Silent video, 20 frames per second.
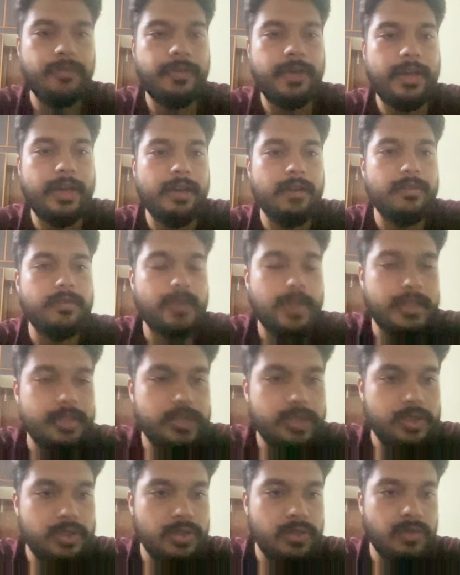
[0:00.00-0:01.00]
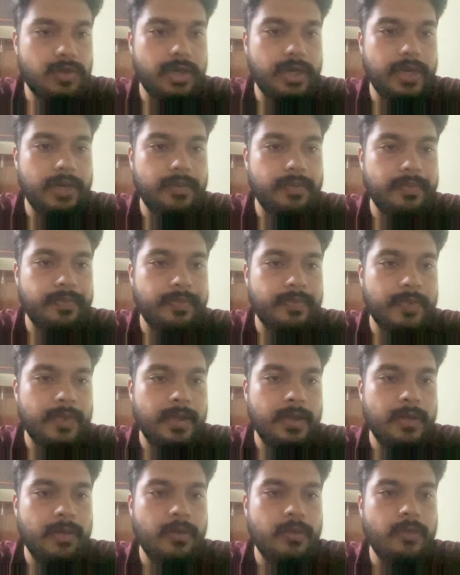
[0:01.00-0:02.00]
fair enough. Let's just do that.
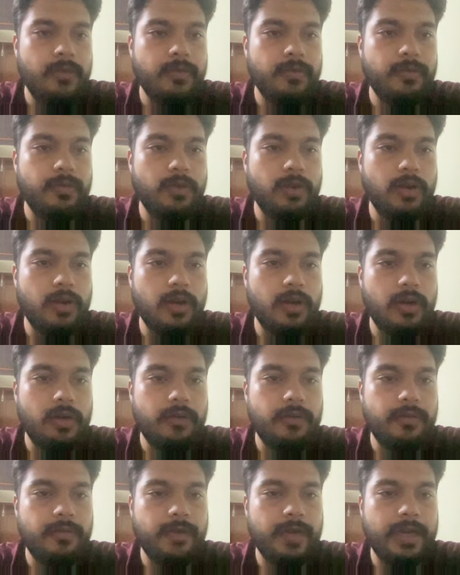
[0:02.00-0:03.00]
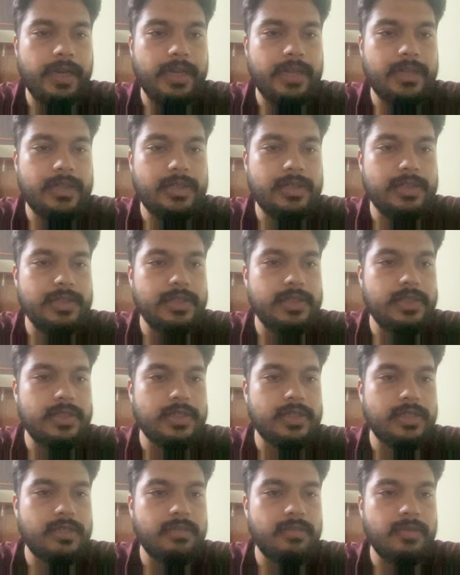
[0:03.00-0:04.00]
For file
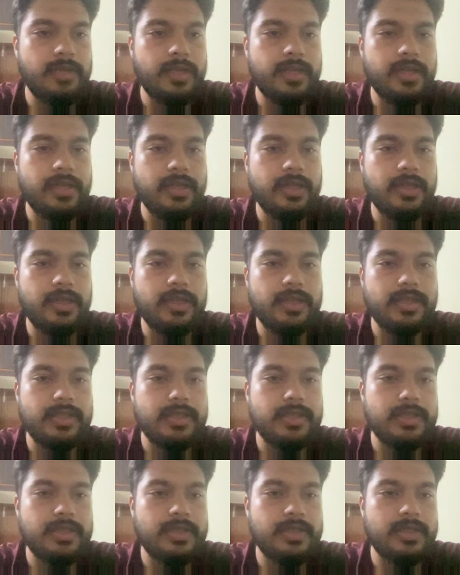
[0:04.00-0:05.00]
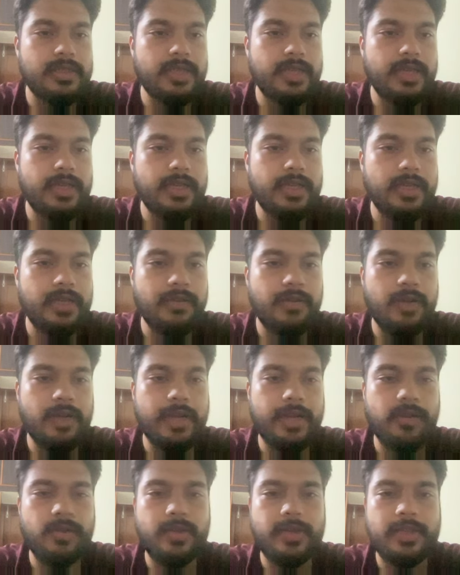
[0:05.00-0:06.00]
system in this set, I would
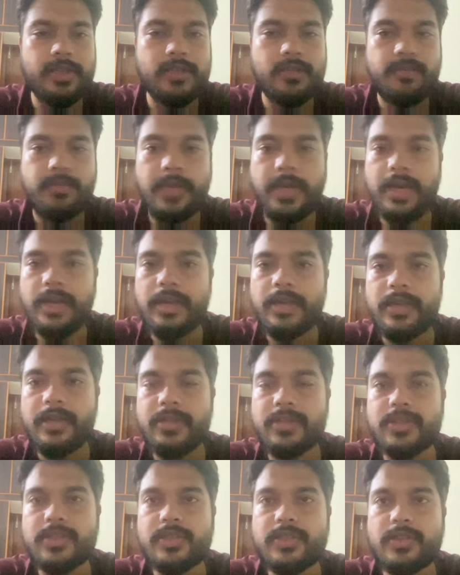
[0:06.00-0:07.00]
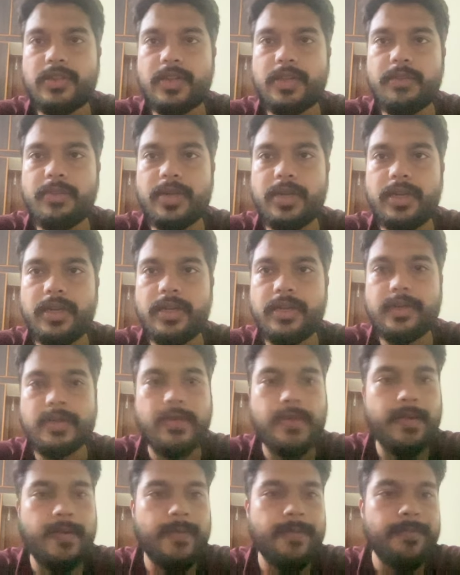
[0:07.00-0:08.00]
like to expand and let's just rebuild,
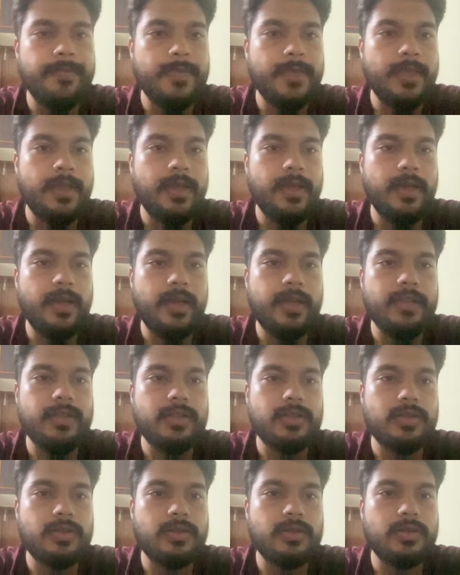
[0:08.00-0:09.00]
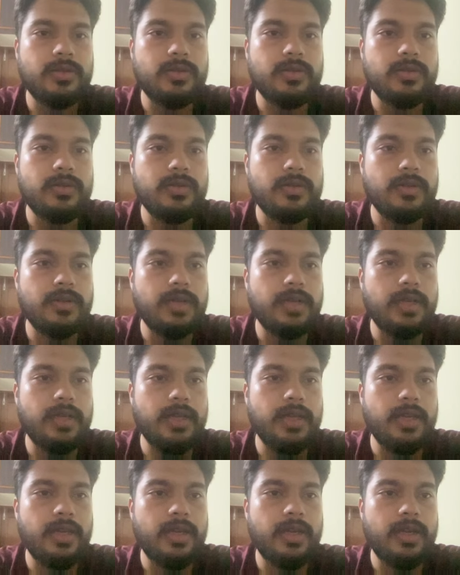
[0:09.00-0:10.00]
right? So
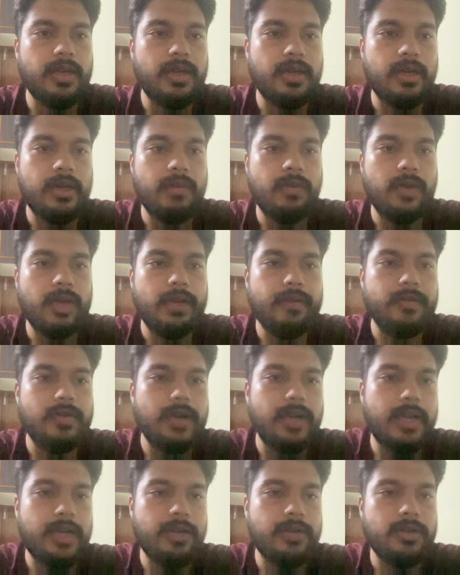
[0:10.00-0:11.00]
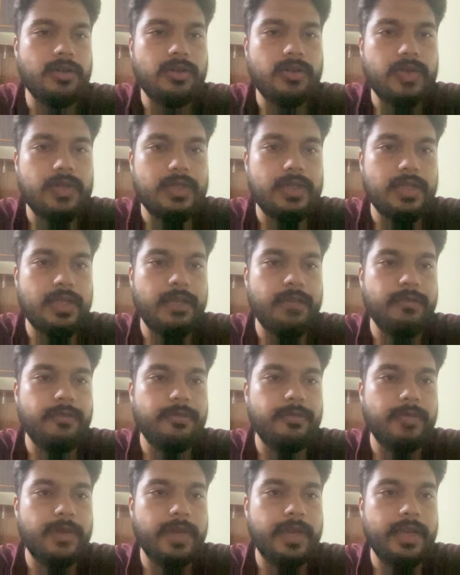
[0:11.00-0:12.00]
what I would like to do is
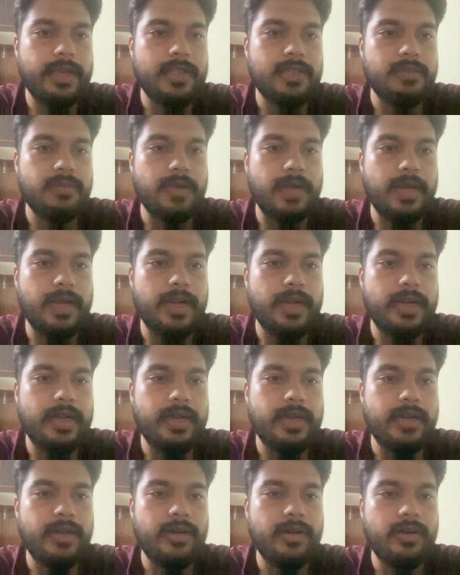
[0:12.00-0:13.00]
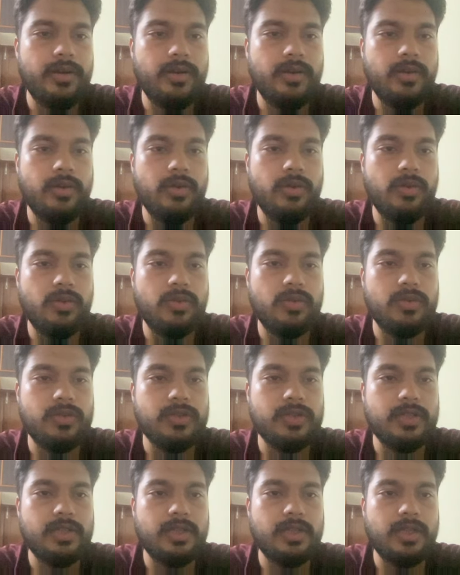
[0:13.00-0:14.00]
if my expanded
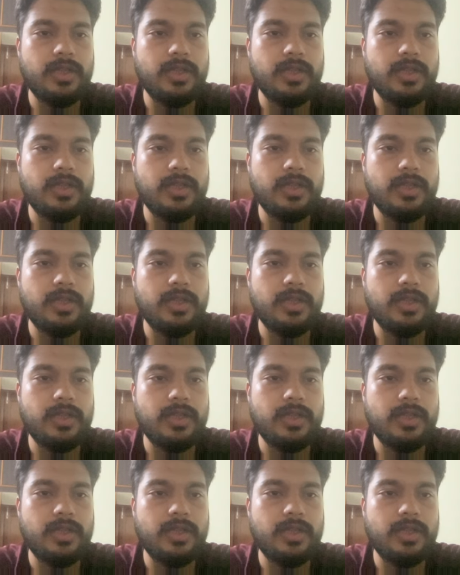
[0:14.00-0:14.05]
nodes